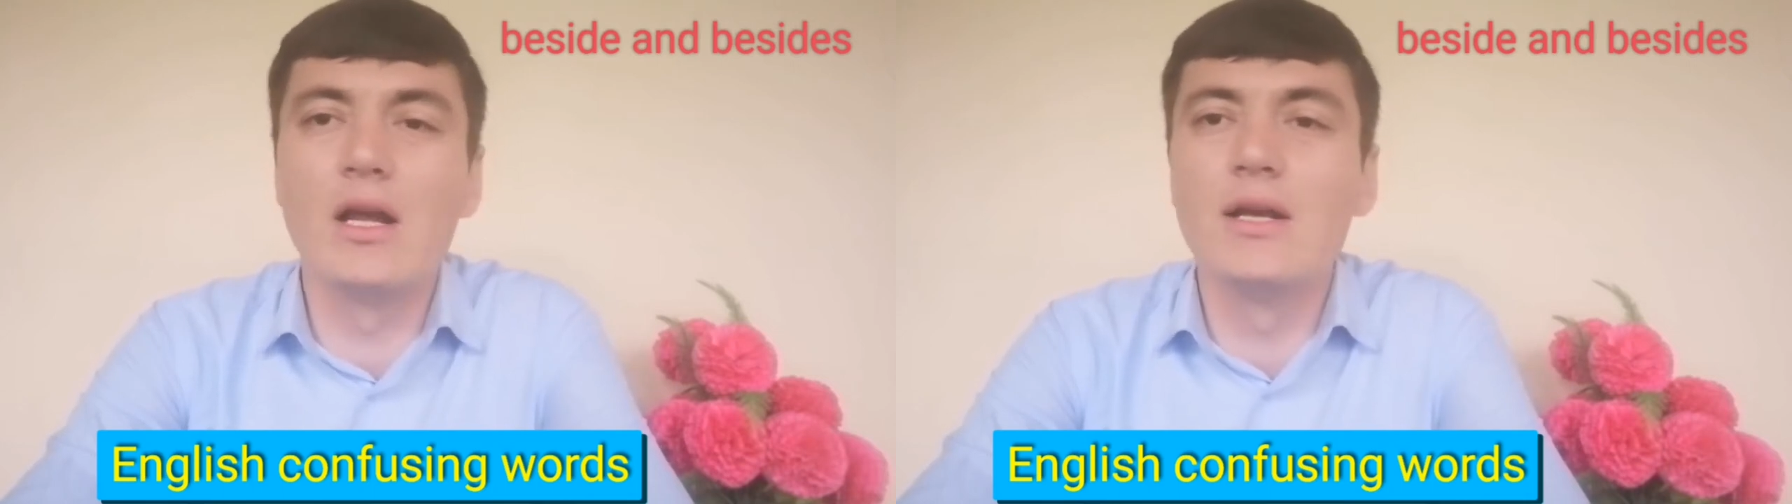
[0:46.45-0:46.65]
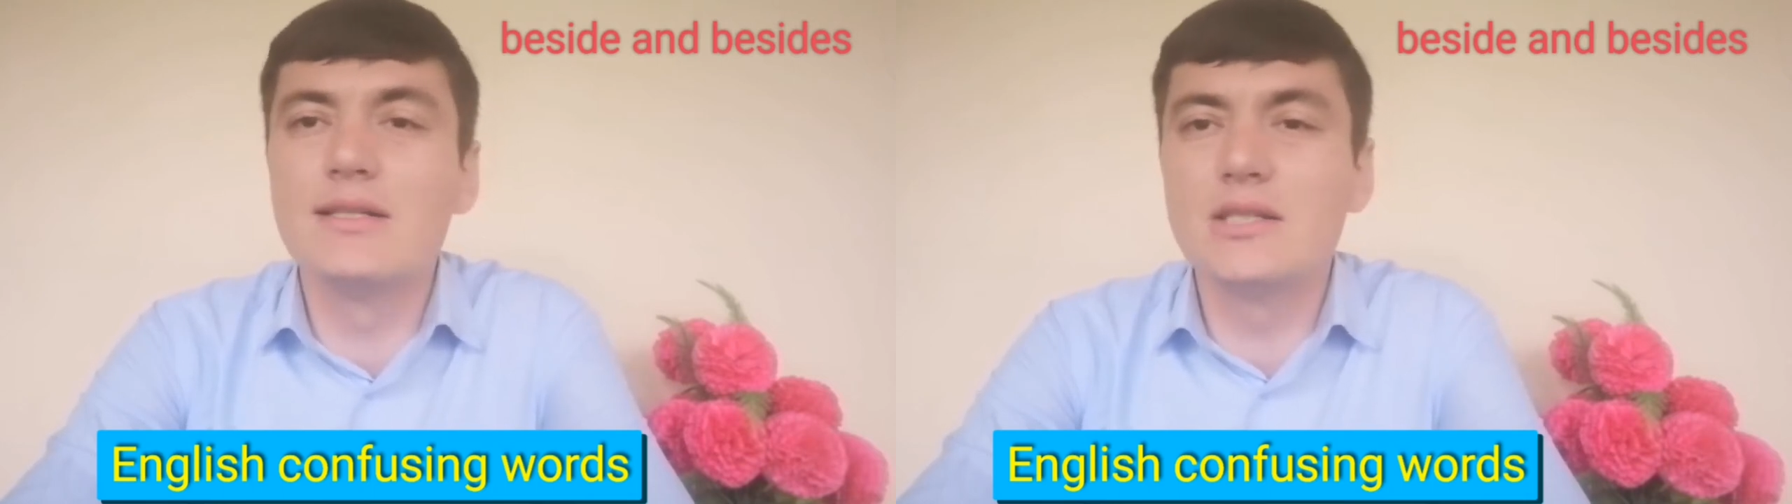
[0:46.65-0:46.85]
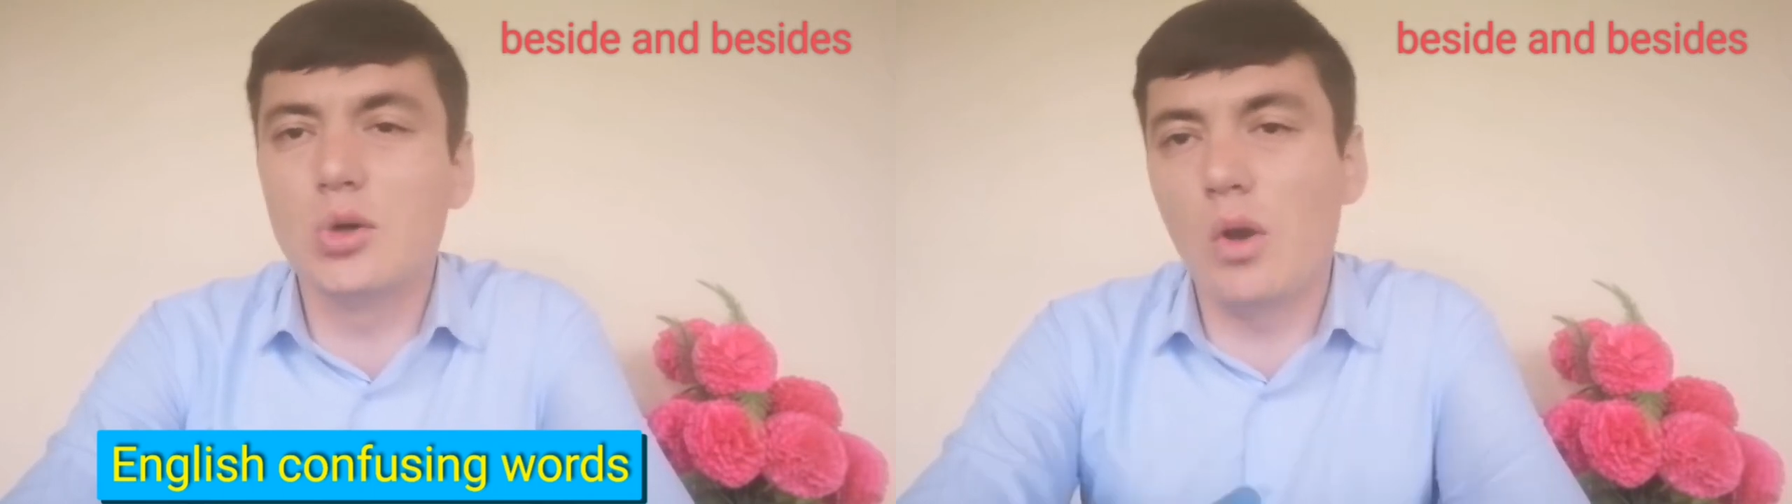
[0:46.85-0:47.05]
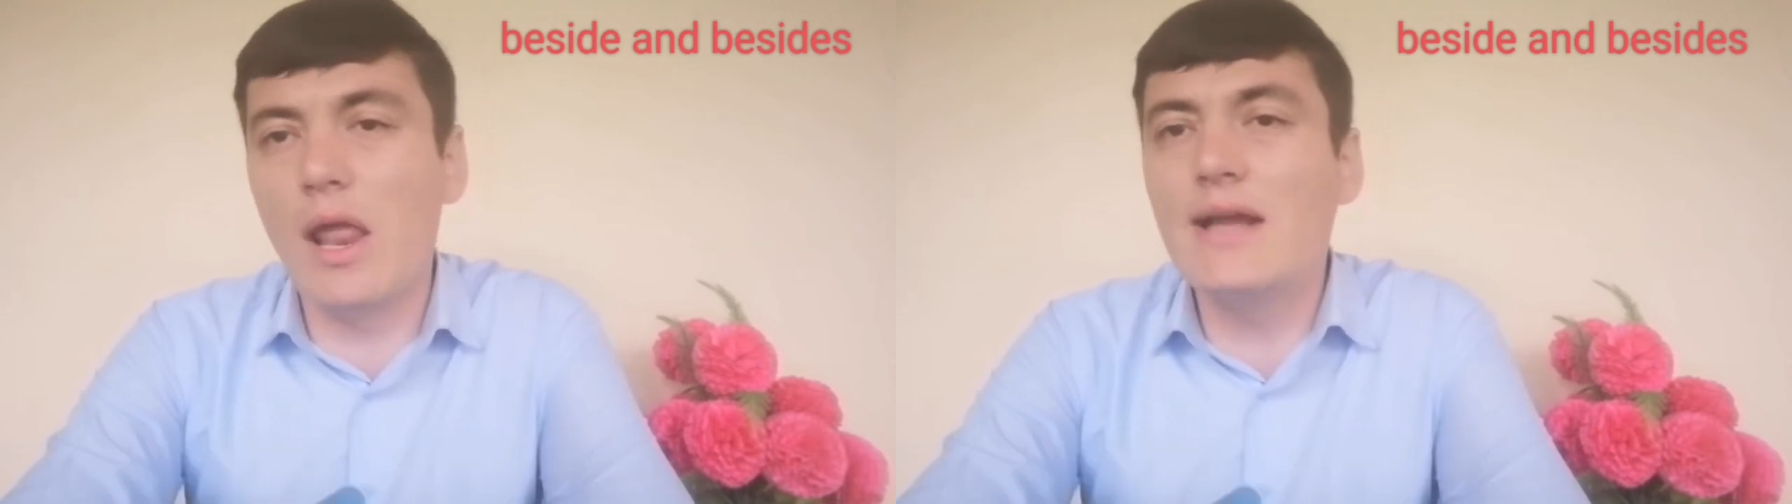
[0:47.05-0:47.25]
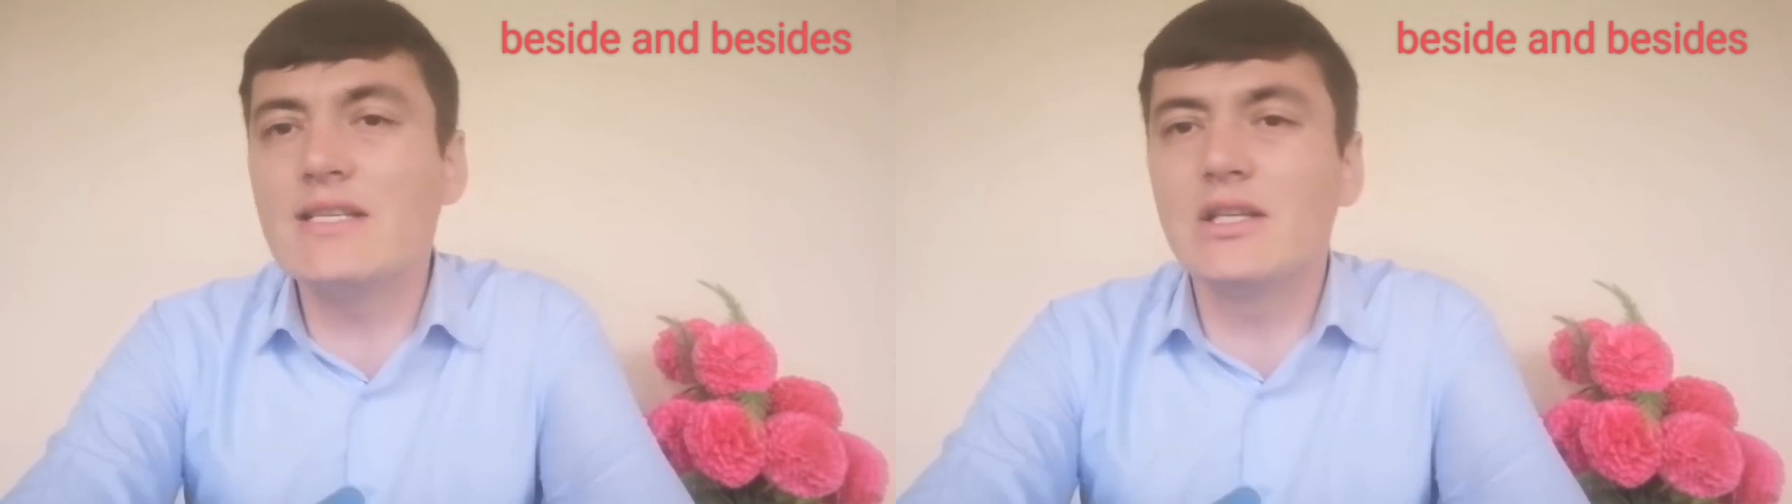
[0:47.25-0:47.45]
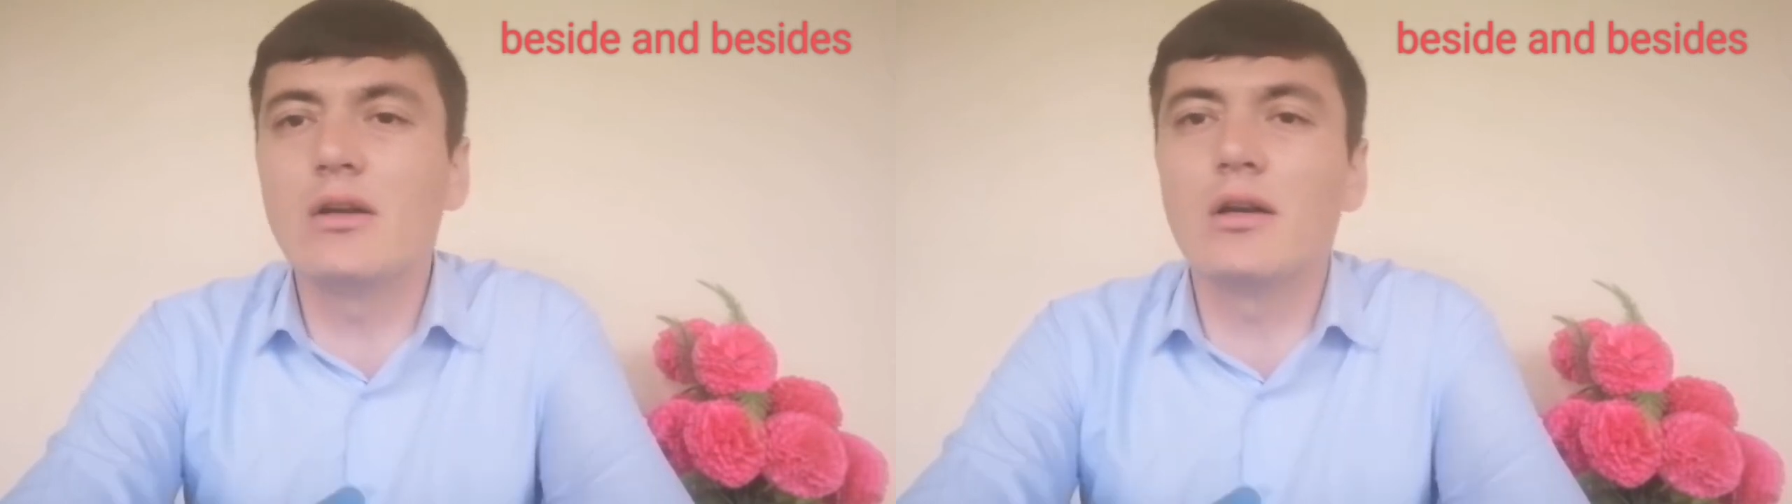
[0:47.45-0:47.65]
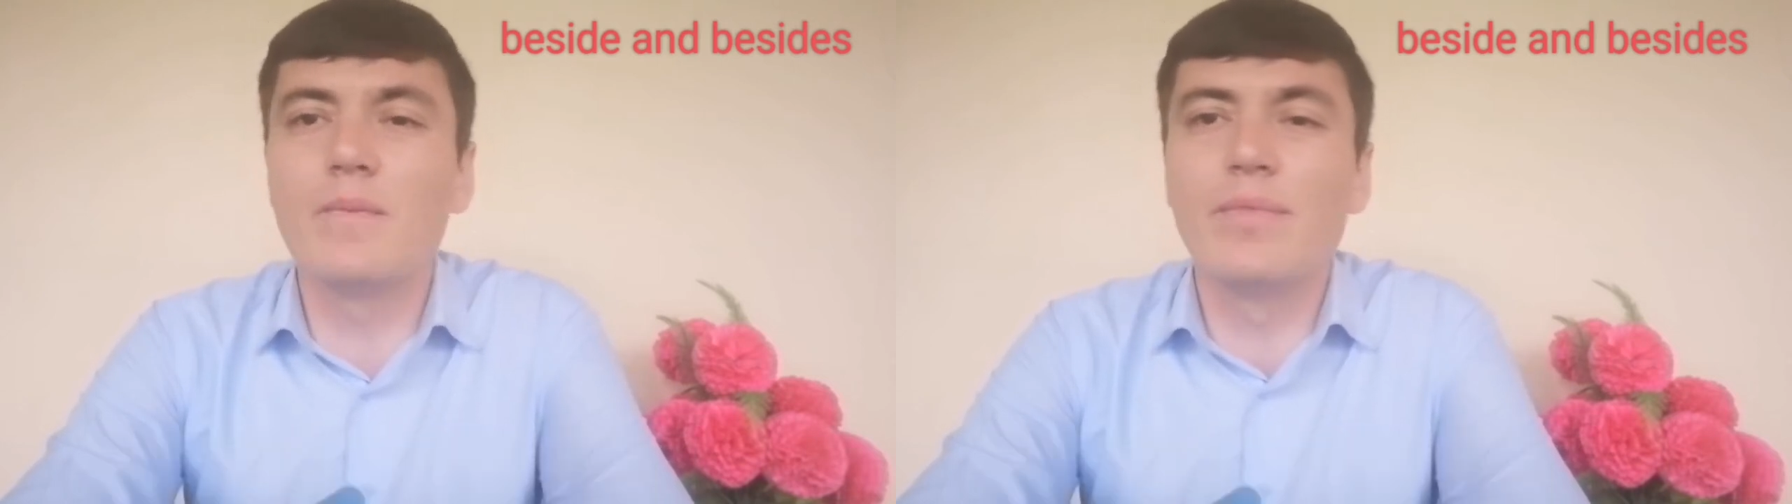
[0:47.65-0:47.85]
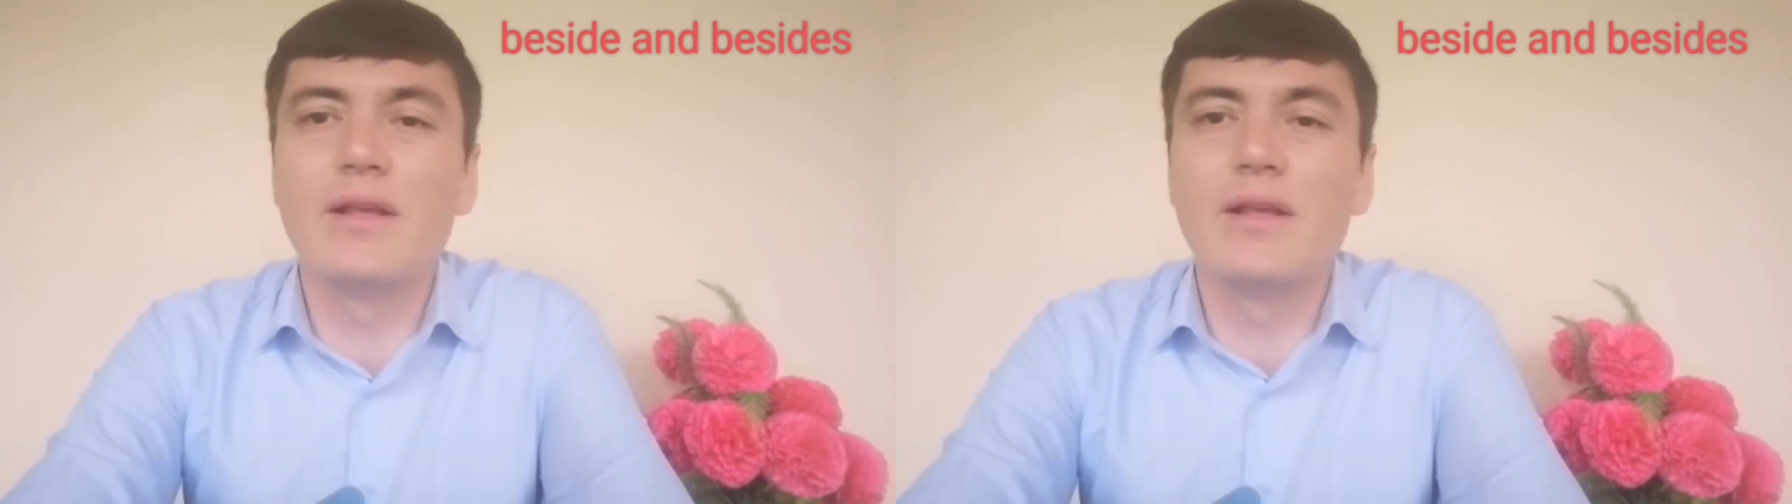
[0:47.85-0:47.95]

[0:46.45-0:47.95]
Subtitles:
So let's start.